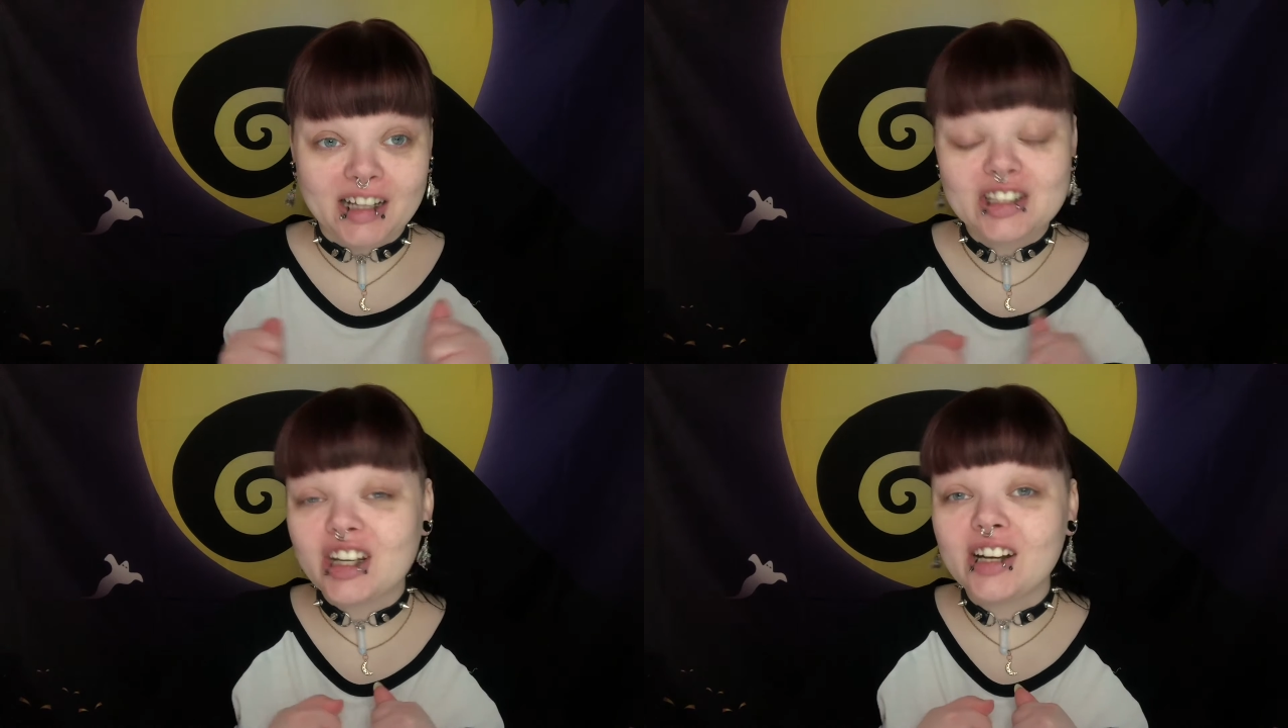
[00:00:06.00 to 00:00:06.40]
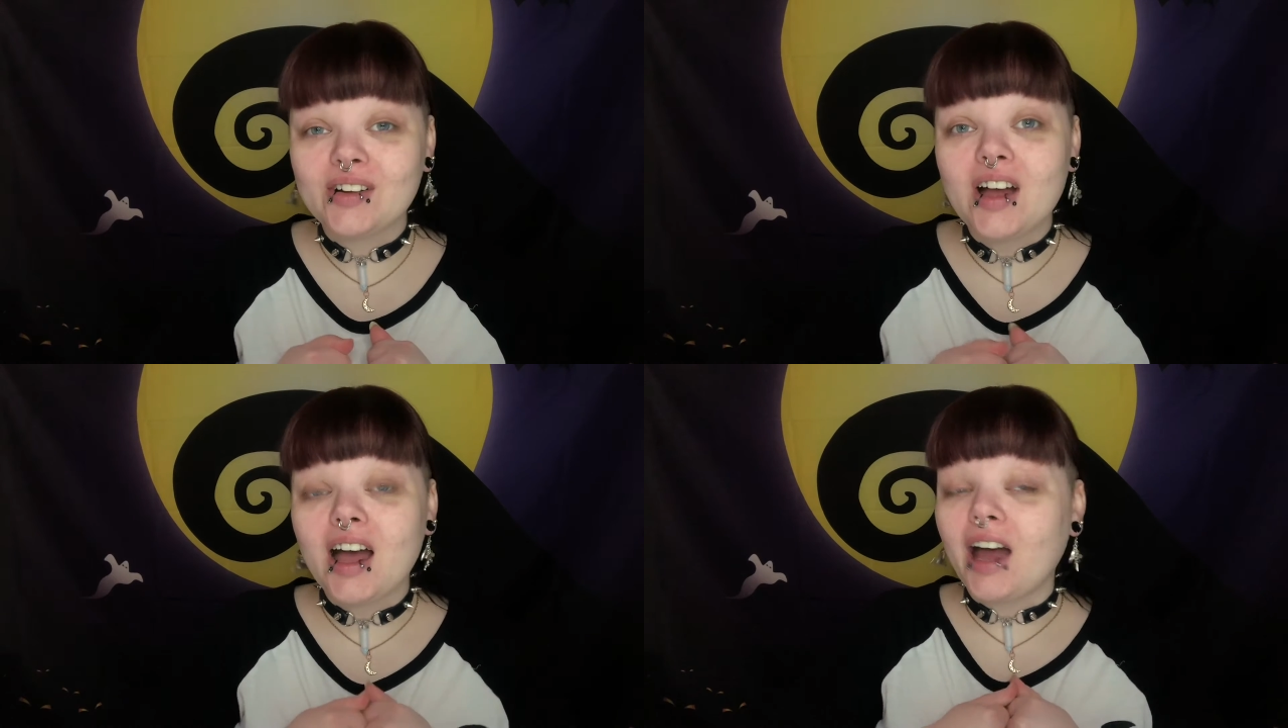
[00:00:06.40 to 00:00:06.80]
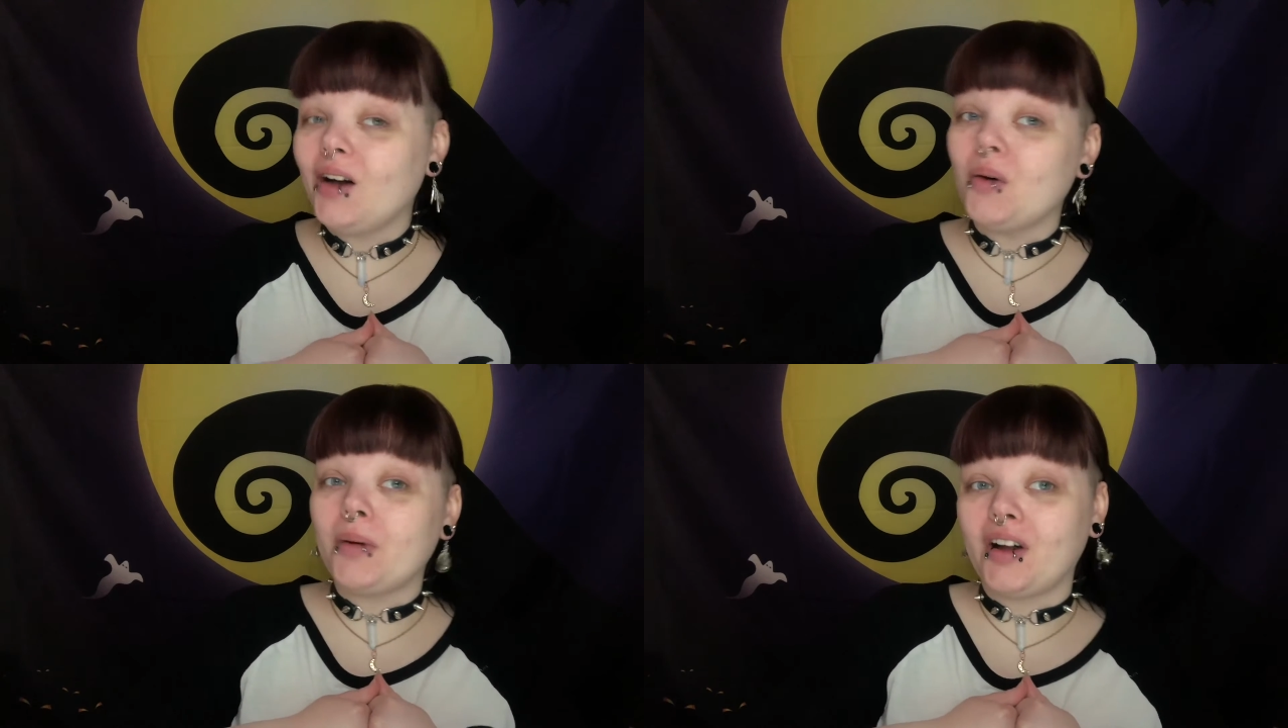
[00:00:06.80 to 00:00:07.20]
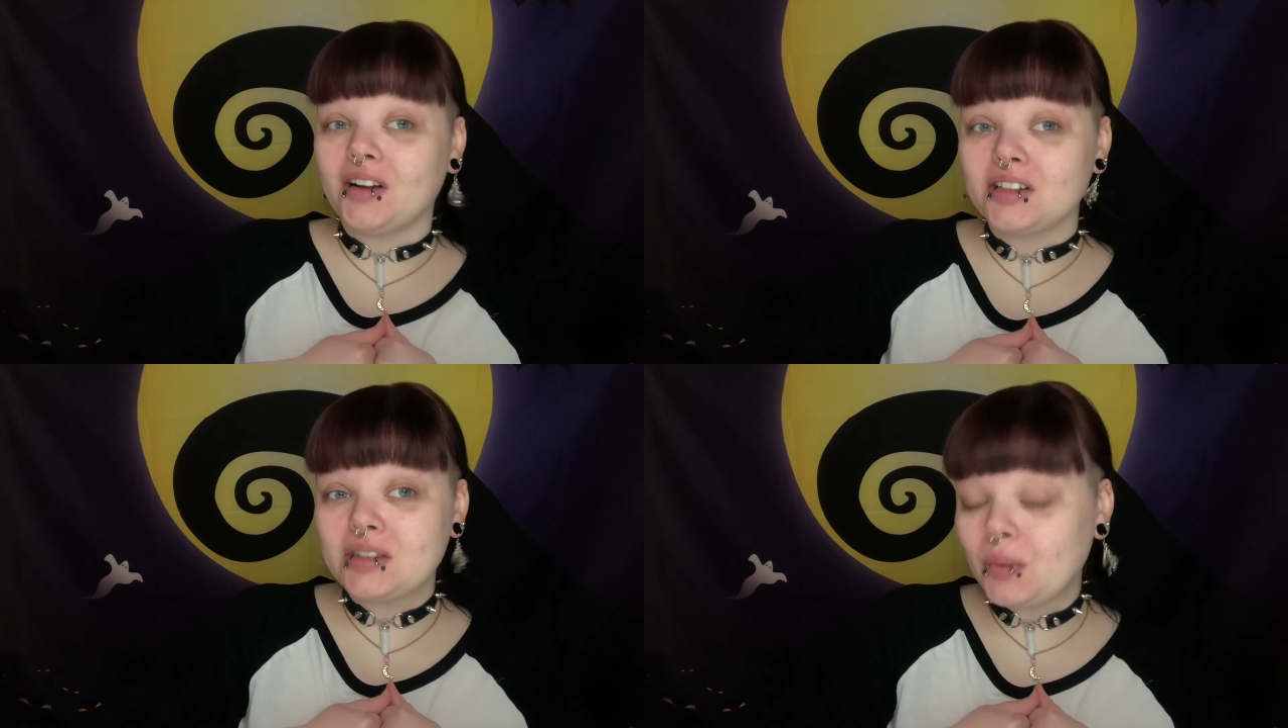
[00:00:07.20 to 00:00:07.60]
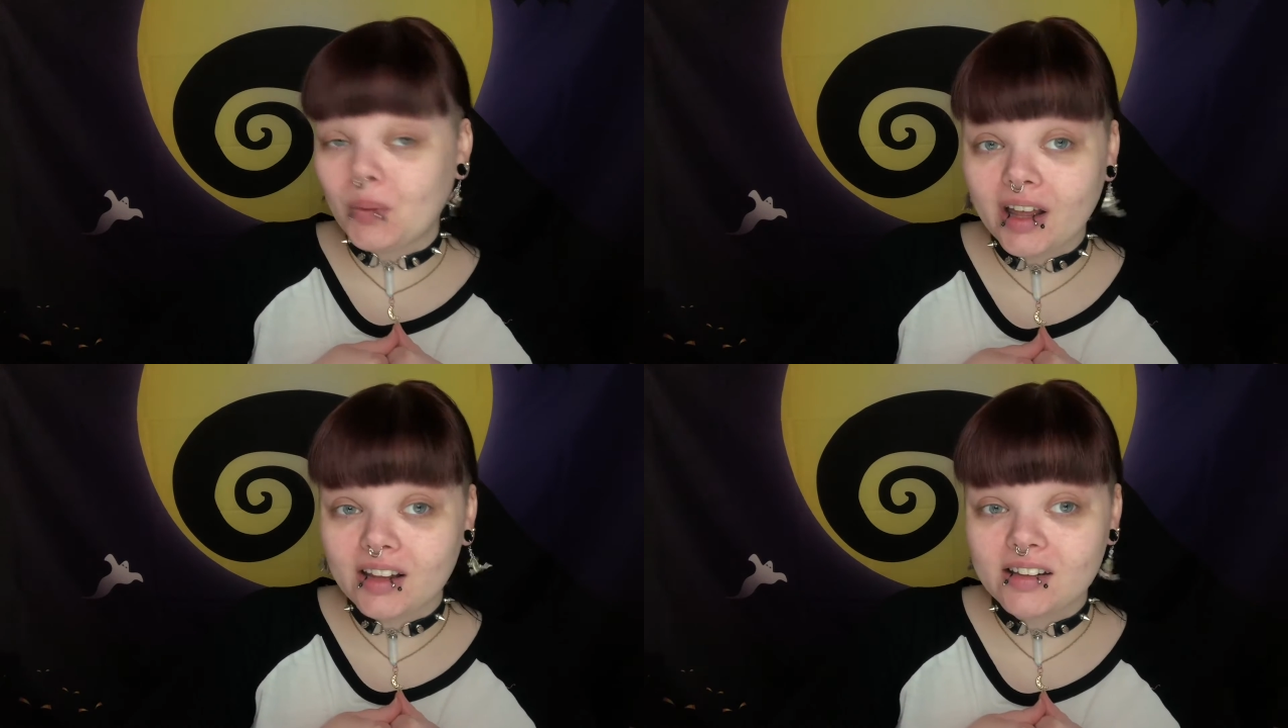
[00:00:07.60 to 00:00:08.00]
channel. I hope all is
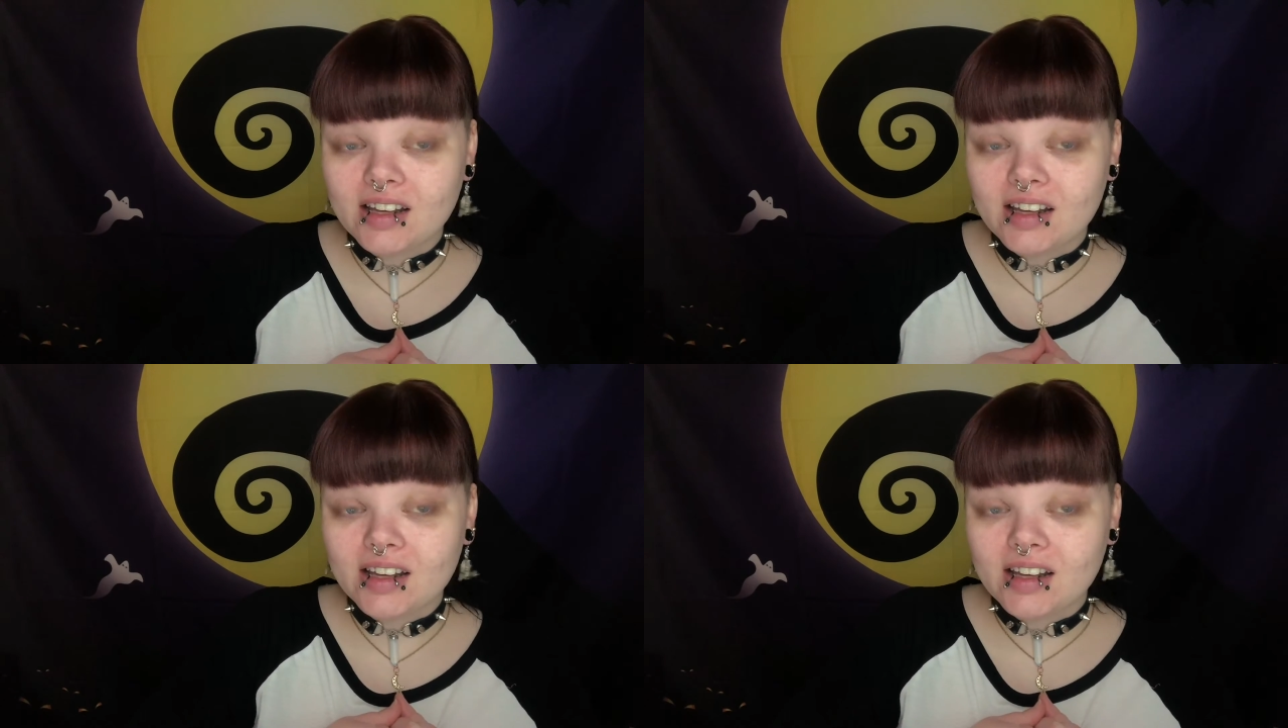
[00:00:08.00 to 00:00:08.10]
well.